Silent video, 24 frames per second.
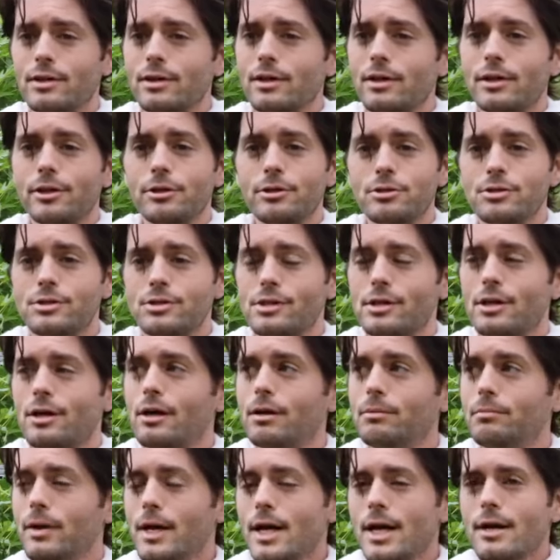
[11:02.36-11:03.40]
in the years to
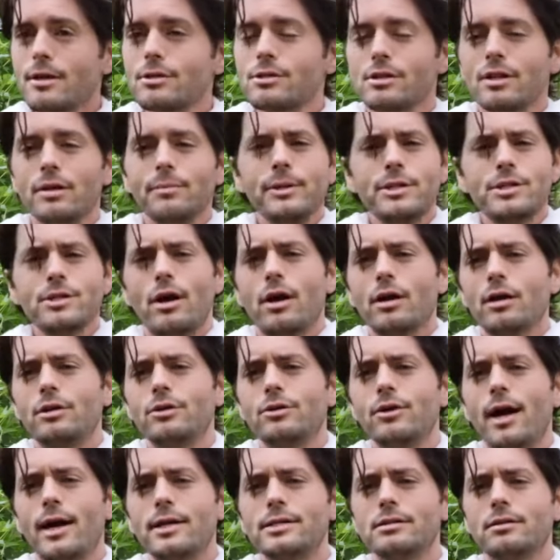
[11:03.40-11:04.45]
come. So let me talk to
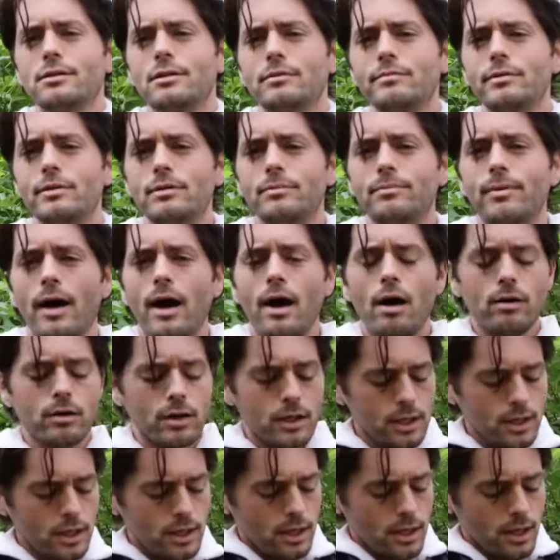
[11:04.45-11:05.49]
you guys a little bit about,
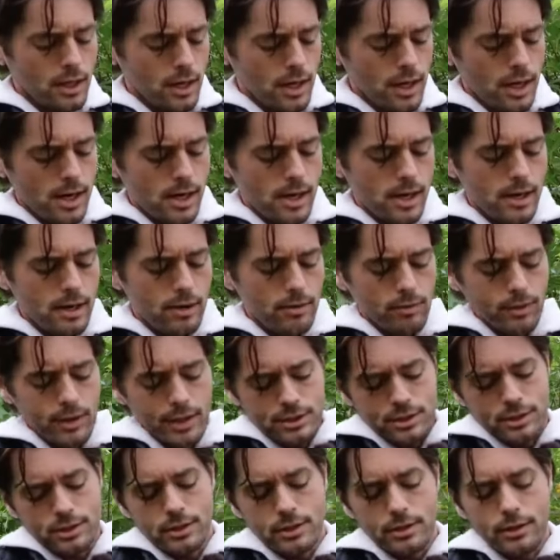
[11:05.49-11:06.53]
uh, well,
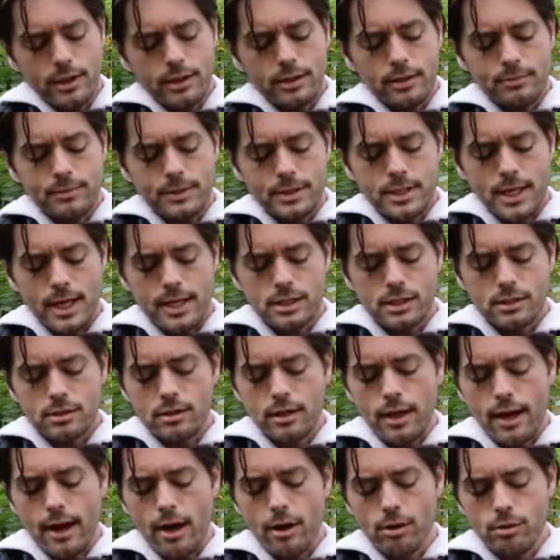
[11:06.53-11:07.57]
let's, you know, let me taste
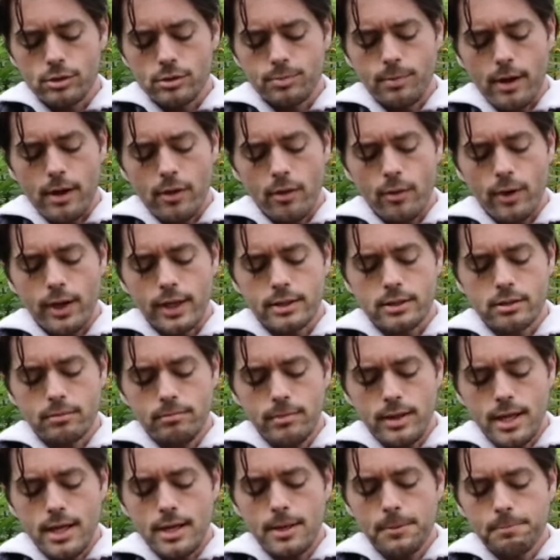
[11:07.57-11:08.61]
the arils, by the way. To
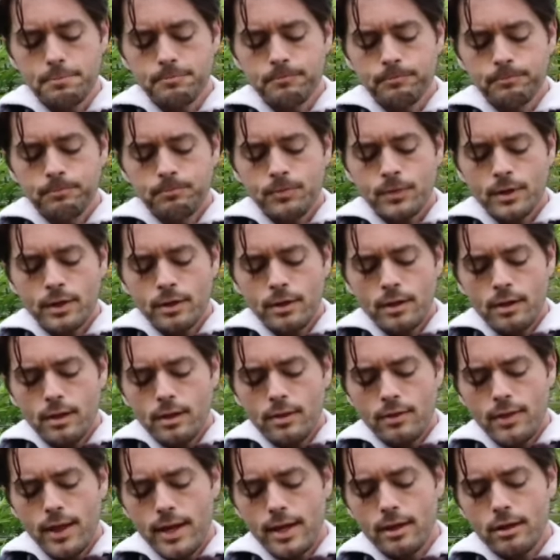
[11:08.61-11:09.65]
me,
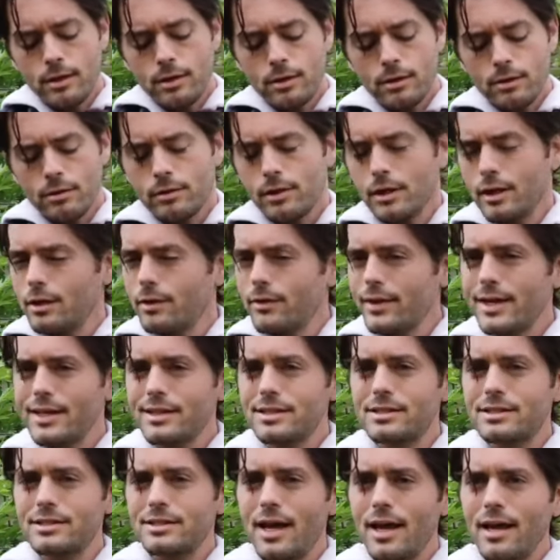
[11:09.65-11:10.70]
they, you know, they
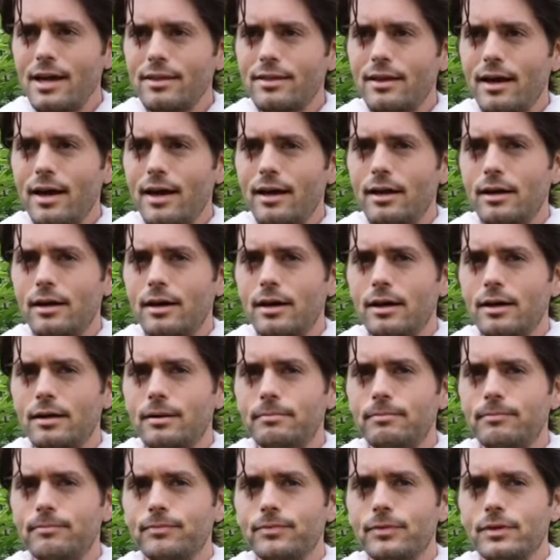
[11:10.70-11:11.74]
say that
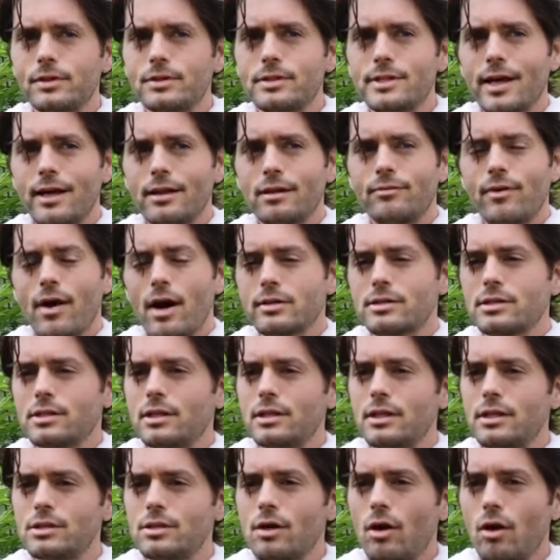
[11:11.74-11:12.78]
um,
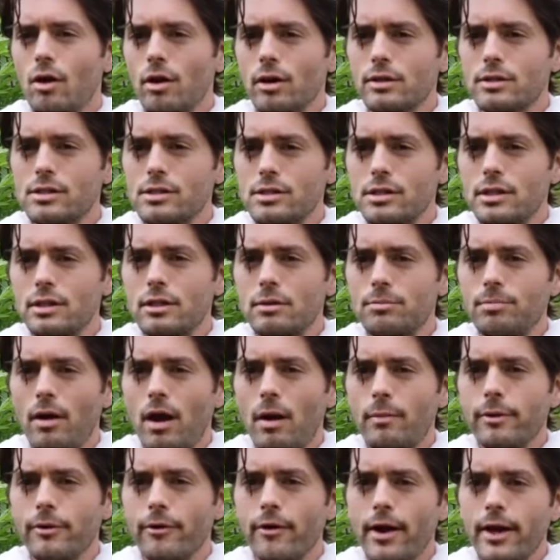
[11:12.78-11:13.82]
Salavatski is a hard-seeded
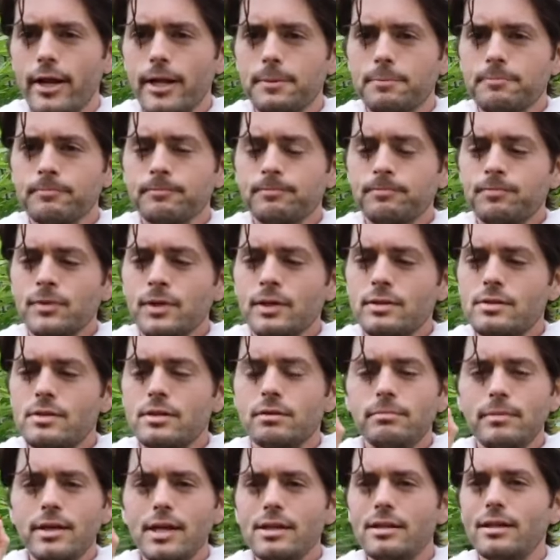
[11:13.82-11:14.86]
pomegranate.
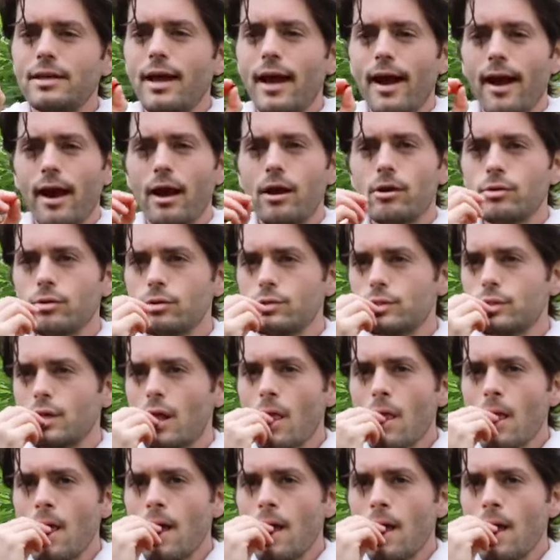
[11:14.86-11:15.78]
To me, the arils